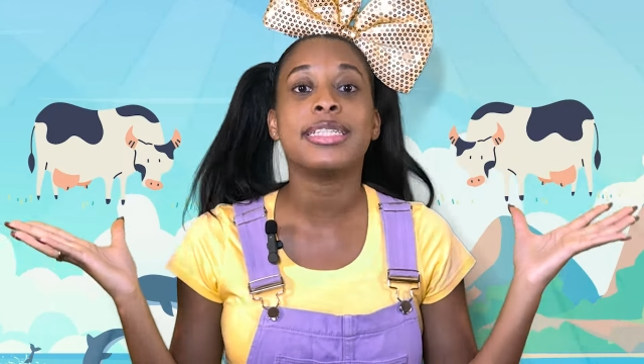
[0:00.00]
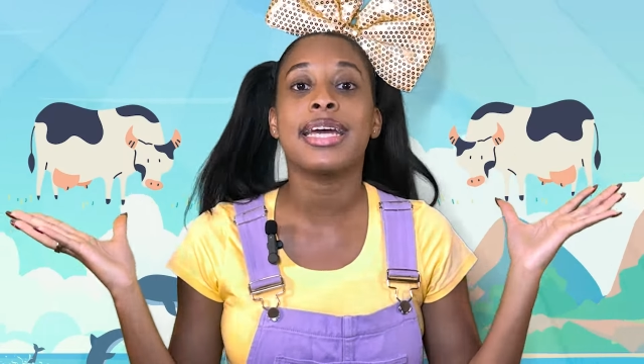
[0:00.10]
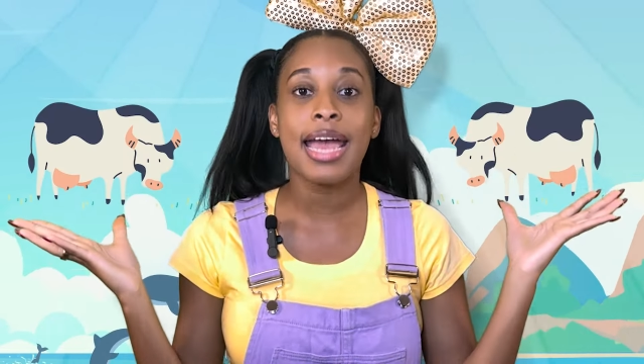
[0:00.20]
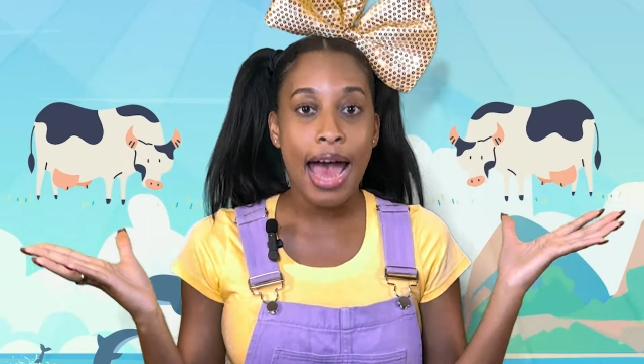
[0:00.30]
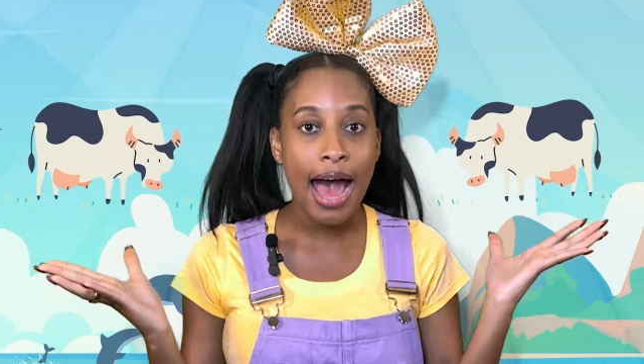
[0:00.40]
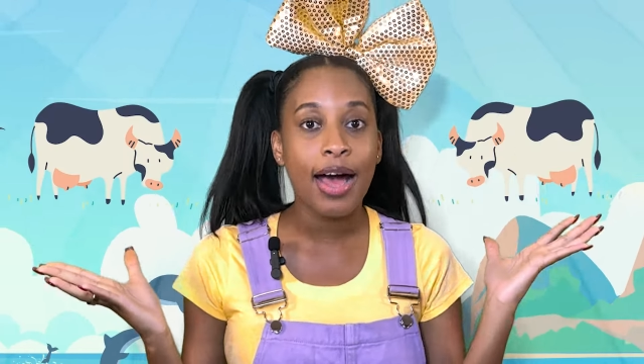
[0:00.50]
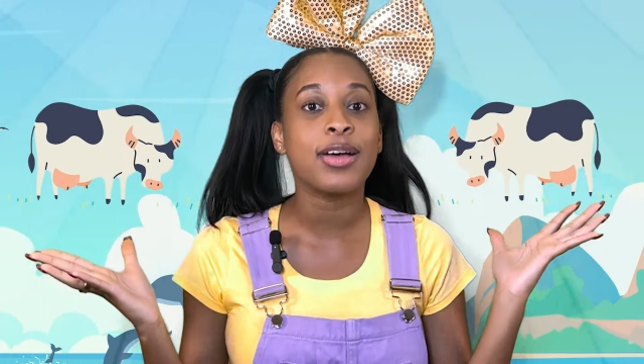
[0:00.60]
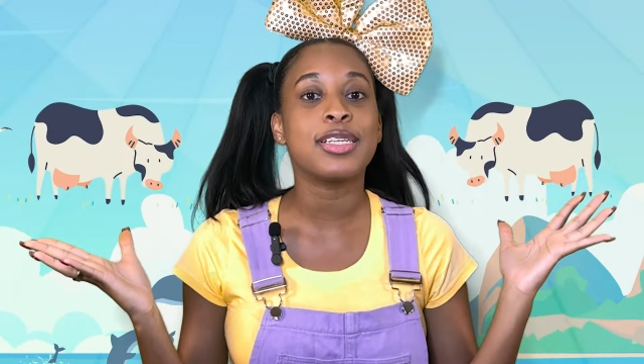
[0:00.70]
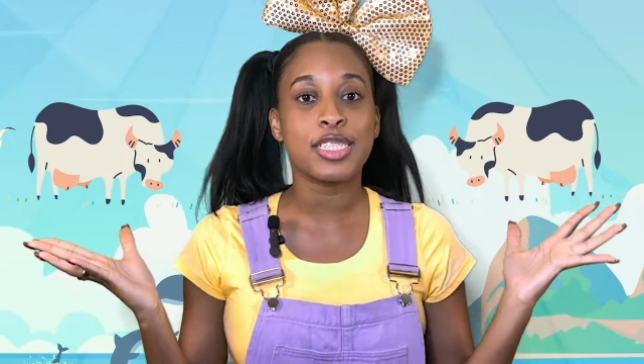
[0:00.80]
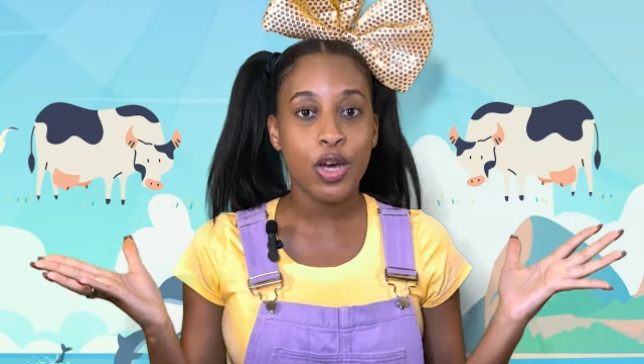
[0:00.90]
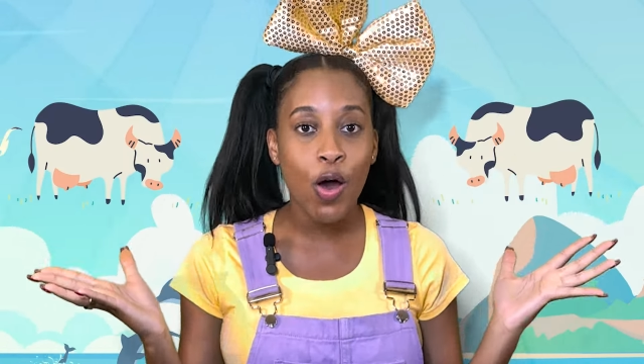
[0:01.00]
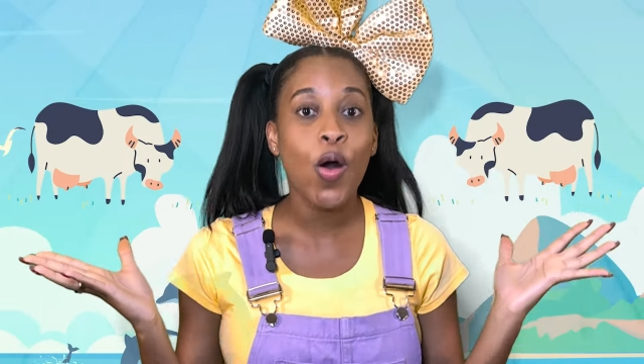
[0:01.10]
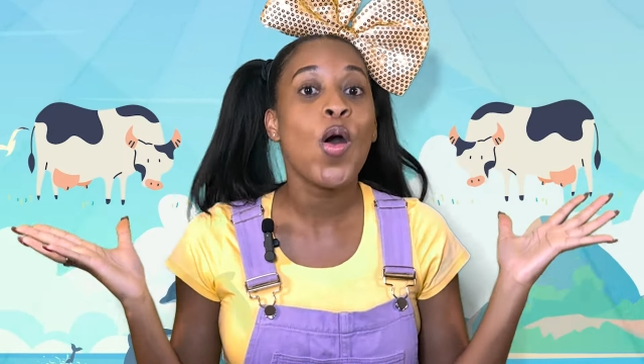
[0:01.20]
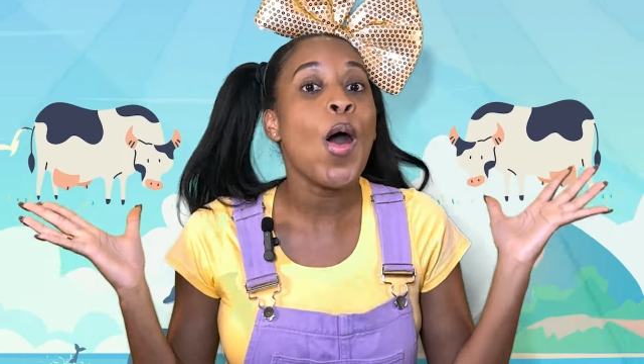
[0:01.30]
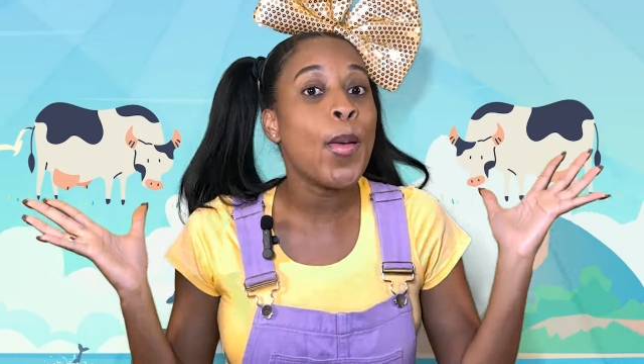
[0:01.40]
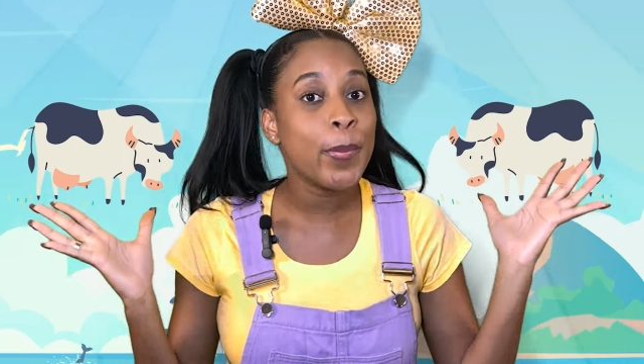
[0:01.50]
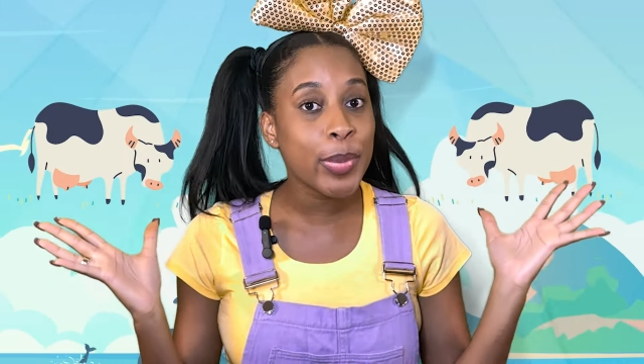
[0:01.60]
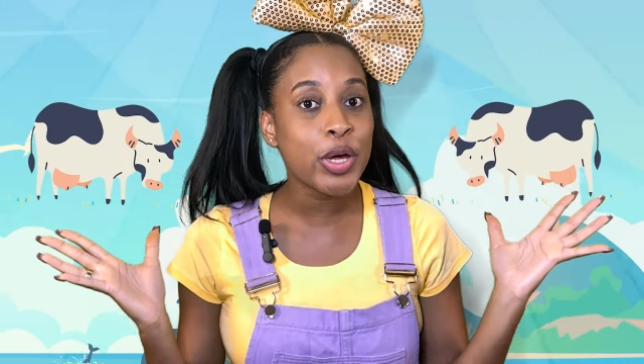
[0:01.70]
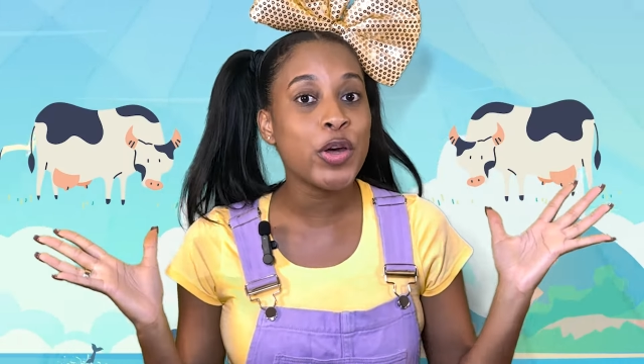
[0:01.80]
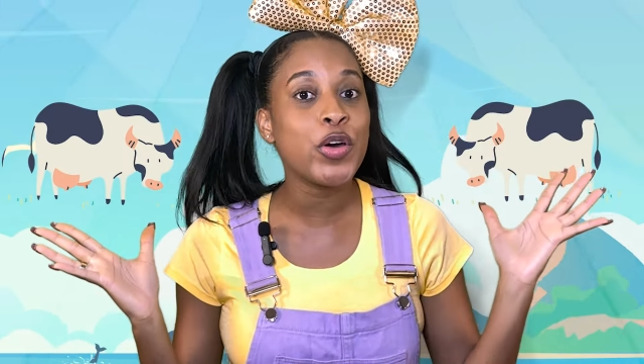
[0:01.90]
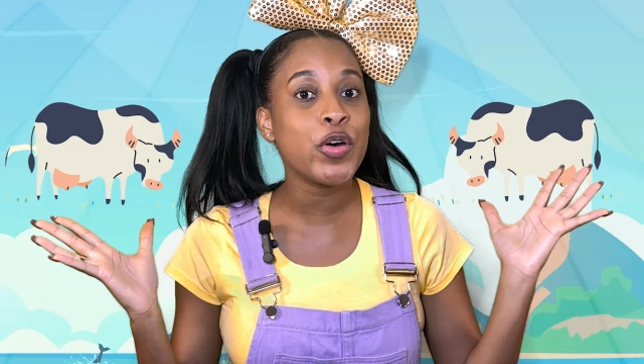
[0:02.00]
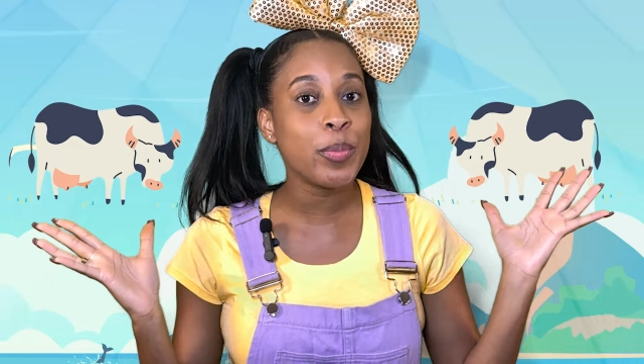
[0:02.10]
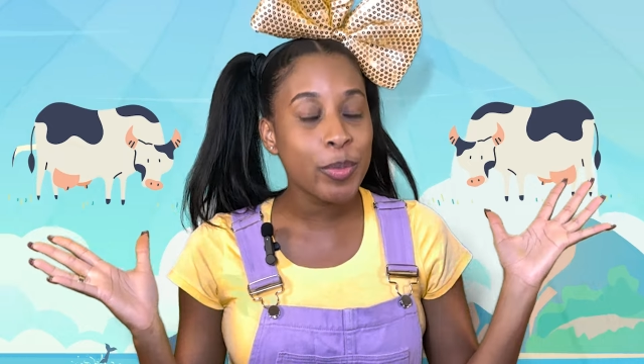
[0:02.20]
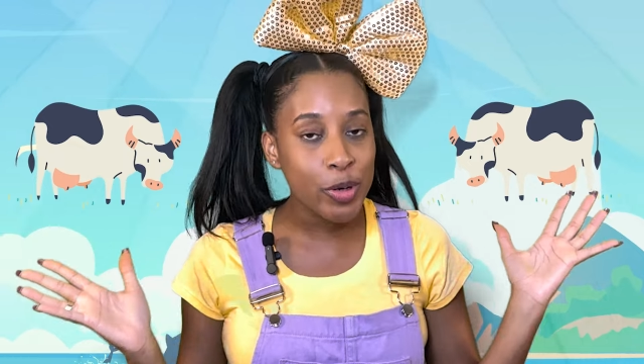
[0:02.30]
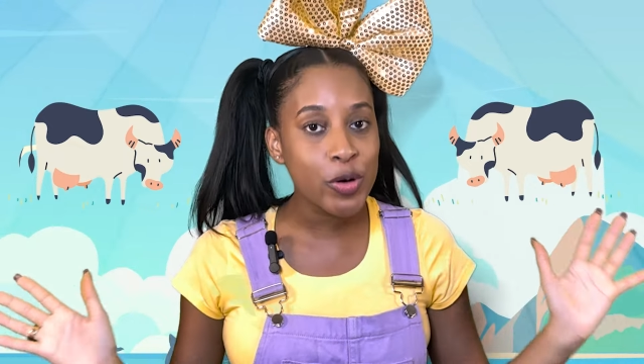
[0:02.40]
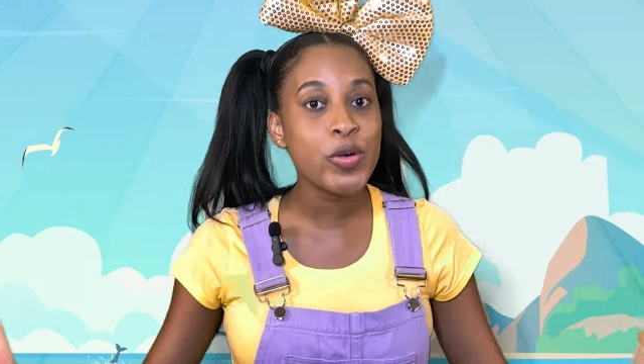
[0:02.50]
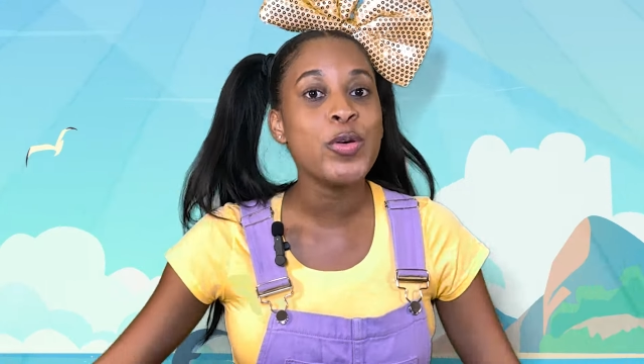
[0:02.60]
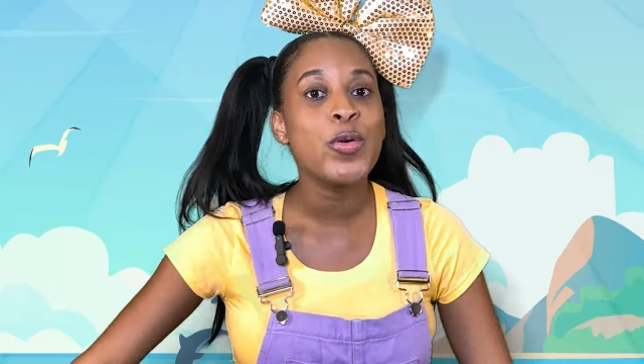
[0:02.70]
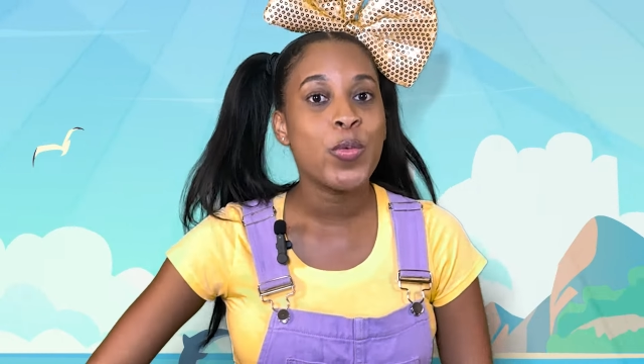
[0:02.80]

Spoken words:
The cows go moo, moo.